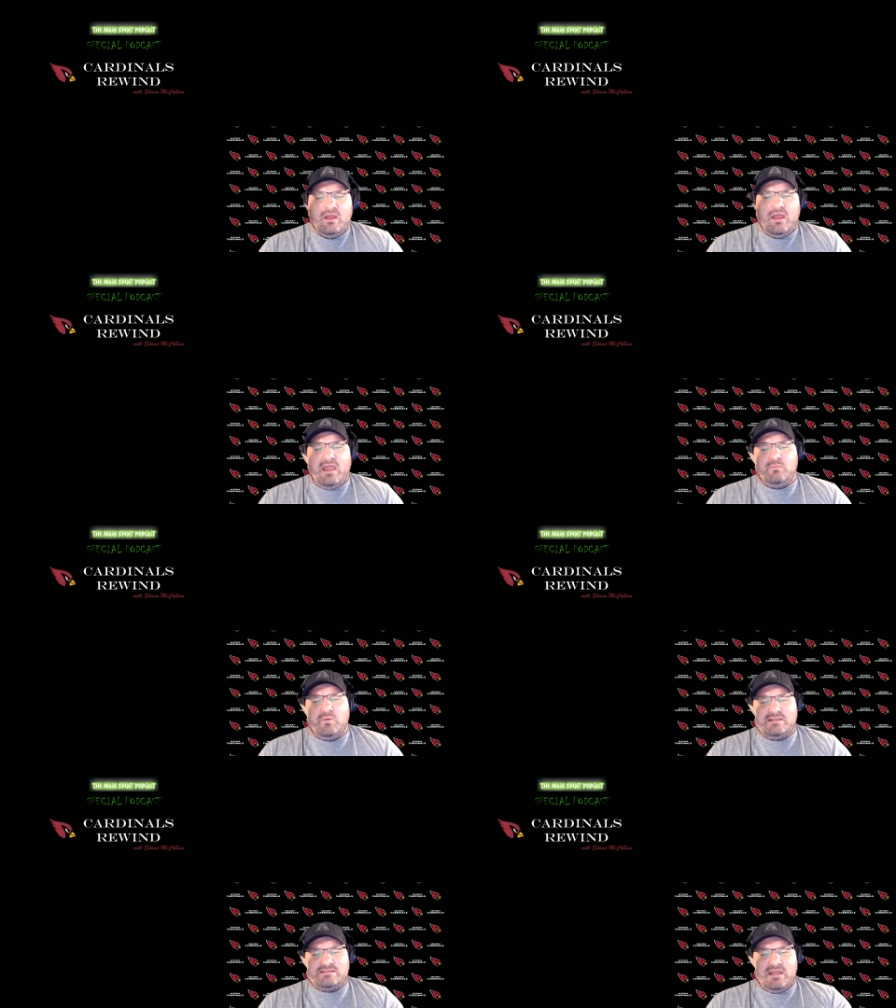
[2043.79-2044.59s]
And
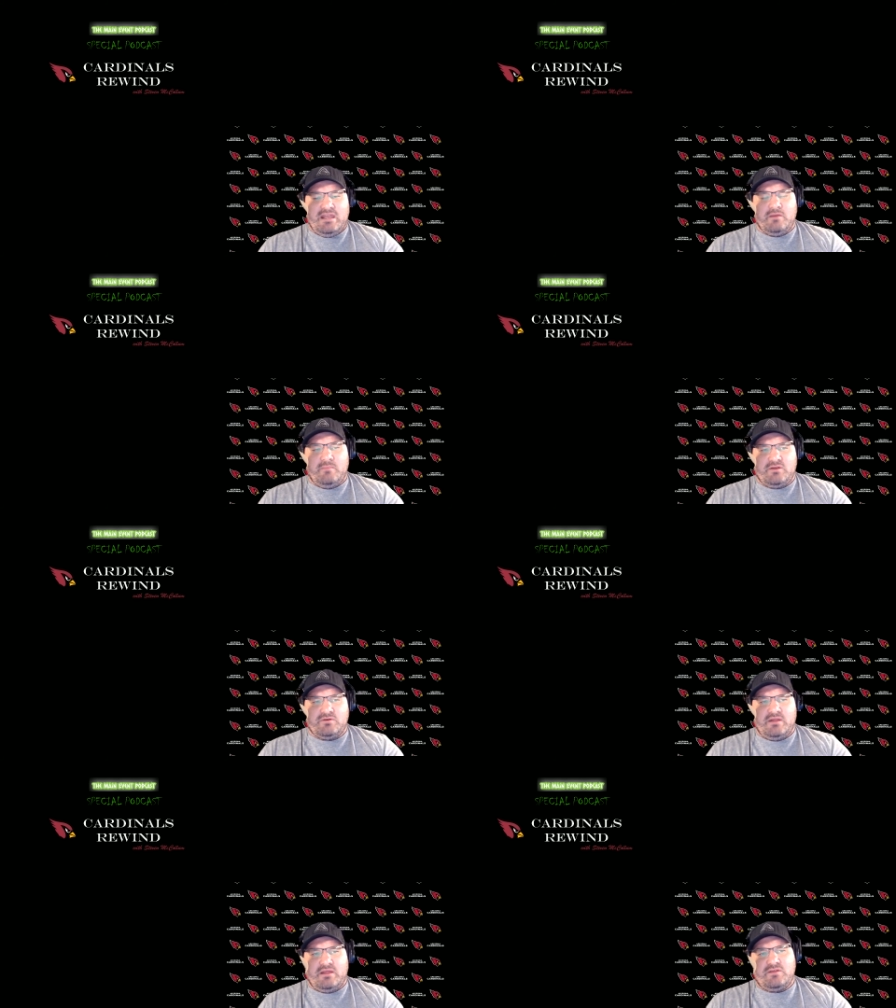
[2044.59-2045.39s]
when he's getting him
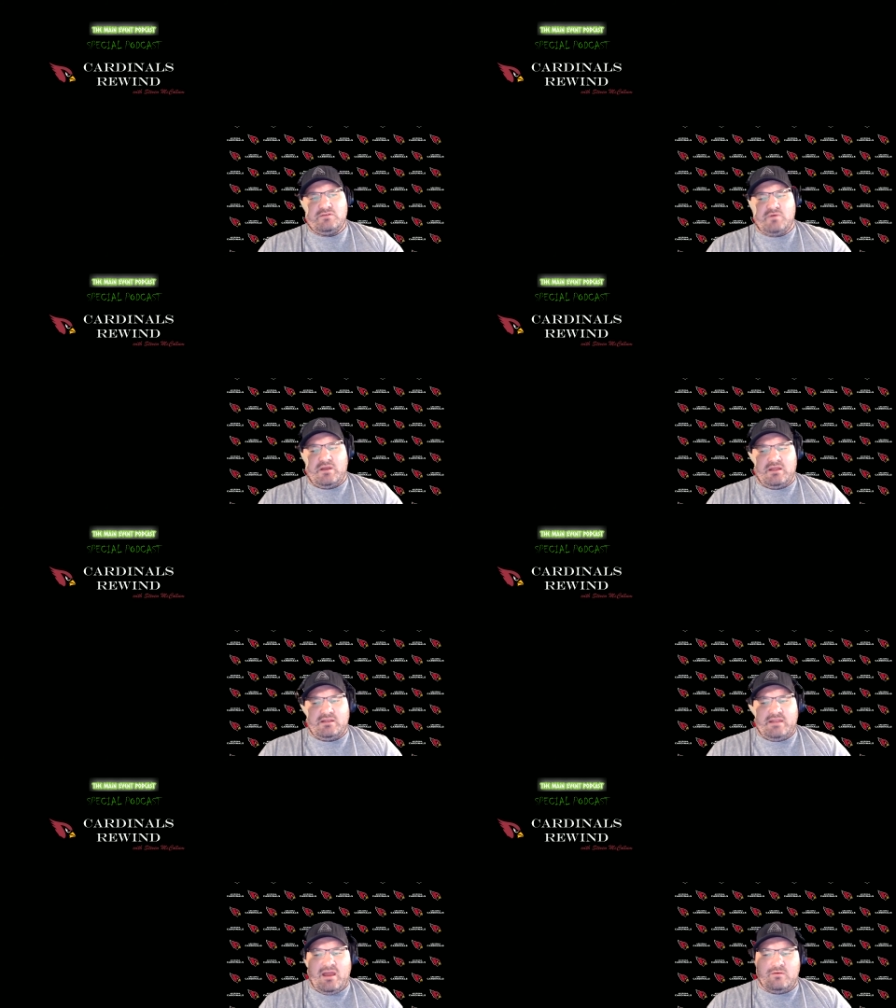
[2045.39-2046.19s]
underneath, he's running it
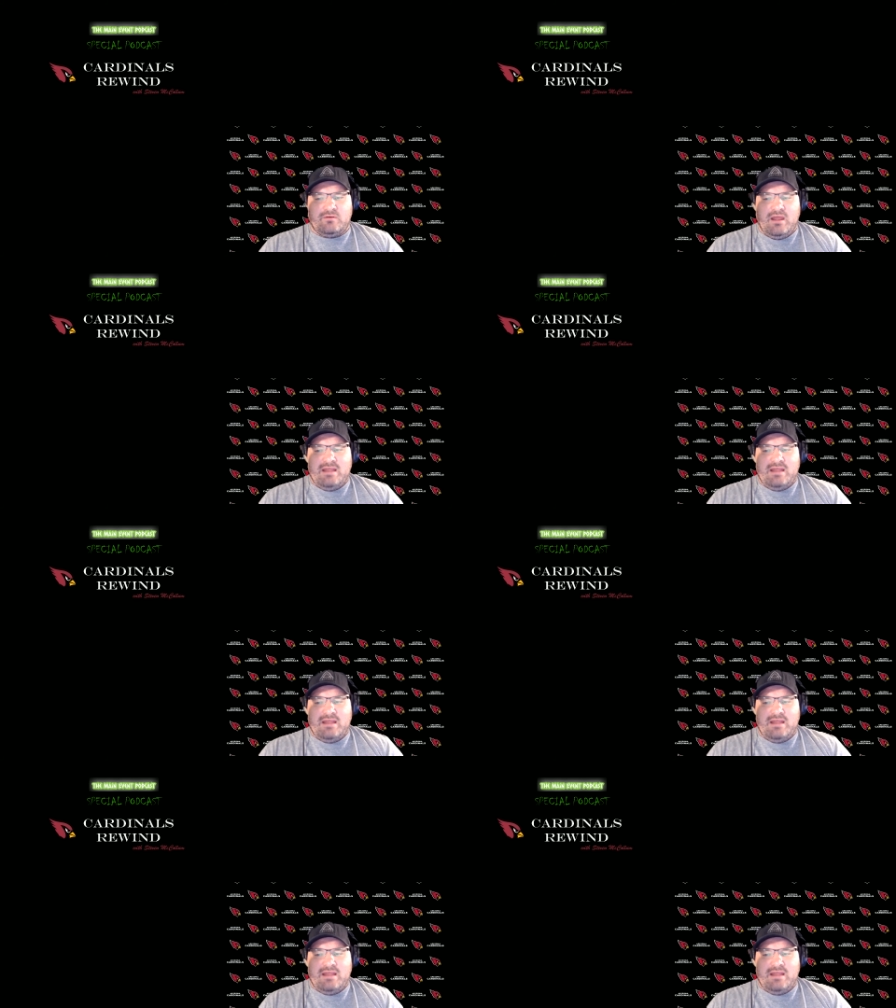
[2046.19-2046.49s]
down.